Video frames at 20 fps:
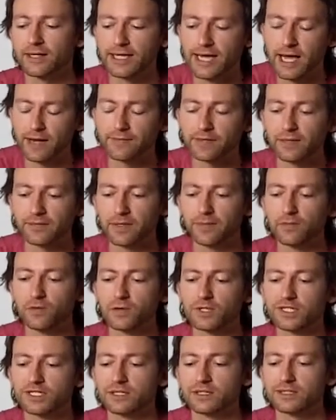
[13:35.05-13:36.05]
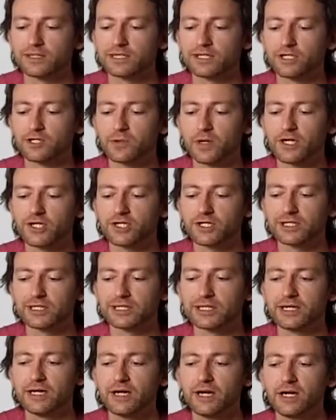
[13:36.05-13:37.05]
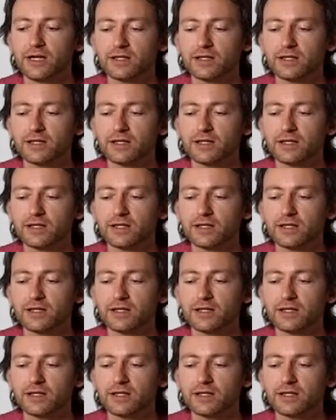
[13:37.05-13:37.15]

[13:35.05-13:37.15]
can be a bit more in certain situations,